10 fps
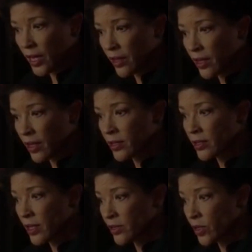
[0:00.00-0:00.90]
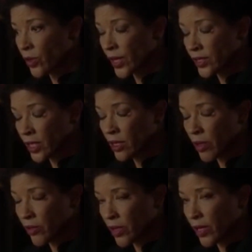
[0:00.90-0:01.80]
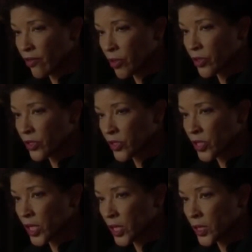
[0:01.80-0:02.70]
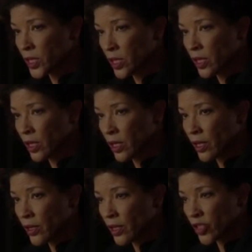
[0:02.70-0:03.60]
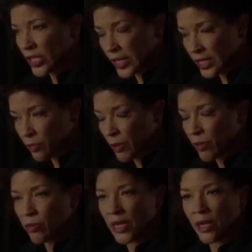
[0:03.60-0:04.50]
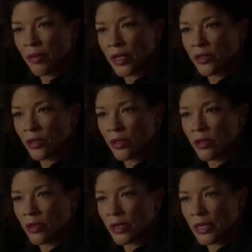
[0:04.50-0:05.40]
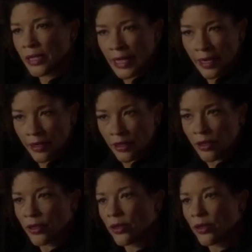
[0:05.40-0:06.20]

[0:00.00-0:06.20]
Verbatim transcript: I think it says a great deal about the kind of person she is. That she needs people to be committed to her, indebted to